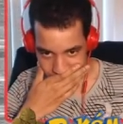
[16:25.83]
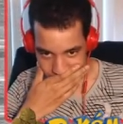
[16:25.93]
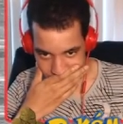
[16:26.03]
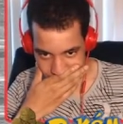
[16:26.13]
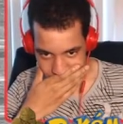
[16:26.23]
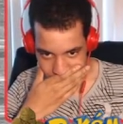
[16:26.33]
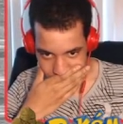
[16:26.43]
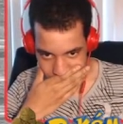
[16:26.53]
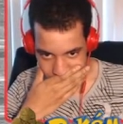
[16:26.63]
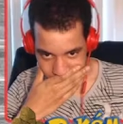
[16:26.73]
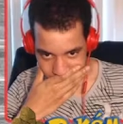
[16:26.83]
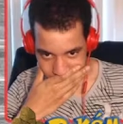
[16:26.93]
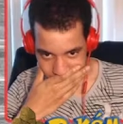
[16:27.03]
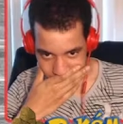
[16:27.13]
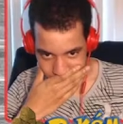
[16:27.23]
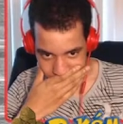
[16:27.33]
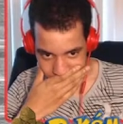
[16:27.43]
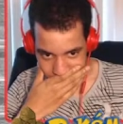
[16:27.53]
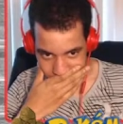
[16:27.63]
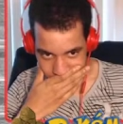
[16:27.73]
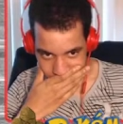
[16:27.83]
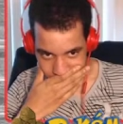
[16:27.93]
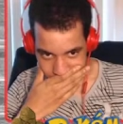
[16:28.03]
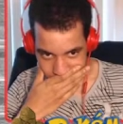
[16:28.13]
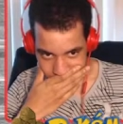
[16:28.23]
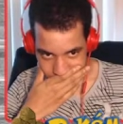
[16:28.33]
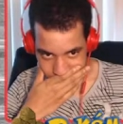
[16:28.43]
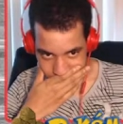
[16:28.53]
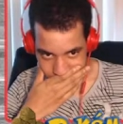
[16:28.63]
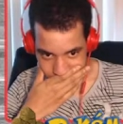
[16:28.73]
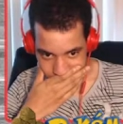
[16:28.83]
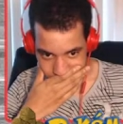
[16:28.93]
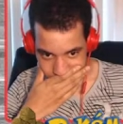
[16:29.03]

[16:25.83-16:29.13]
No one is speaking in this clip.